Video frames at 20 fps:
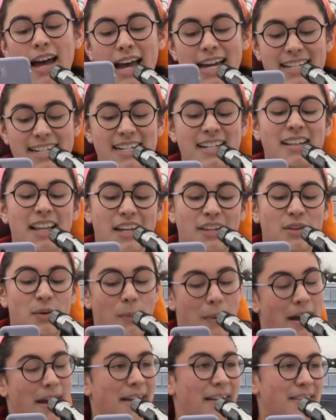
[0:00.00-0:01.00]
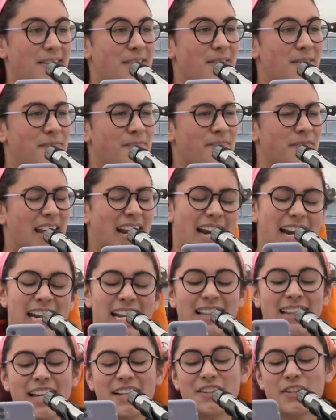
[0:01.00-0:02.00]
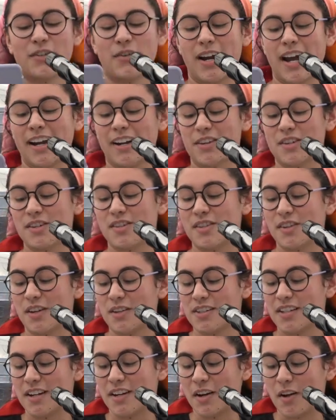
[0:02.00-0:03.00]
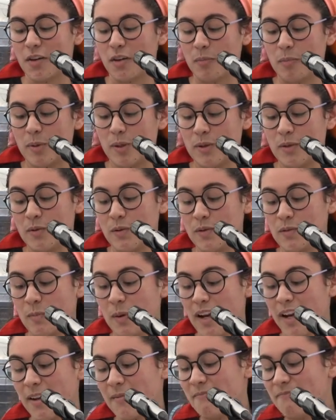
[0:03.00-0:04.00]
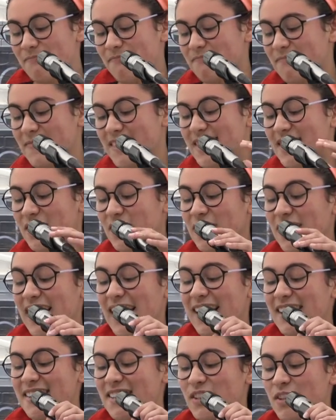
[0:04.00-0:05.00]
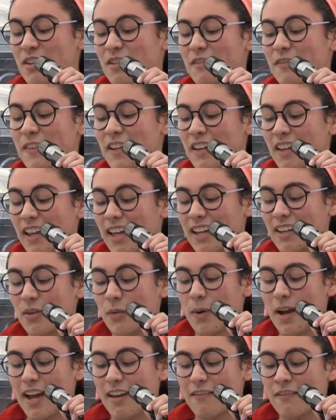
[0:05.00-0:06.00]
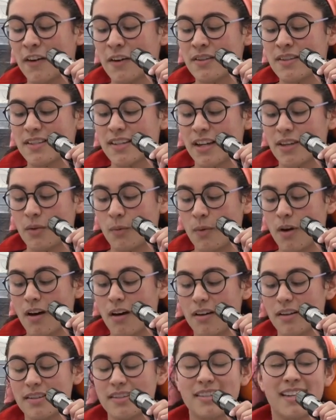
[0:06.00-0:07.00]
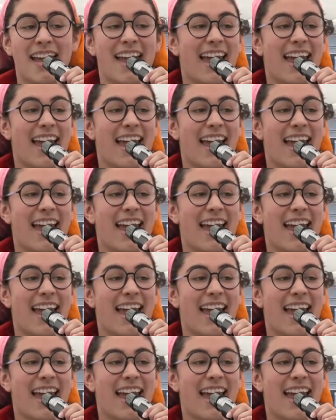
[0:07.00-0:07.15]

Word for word: I didn't like the wines, and I didn't like the crackers salted in all the pews, but I still, and I still didn't feel like the way I felt inside the walls.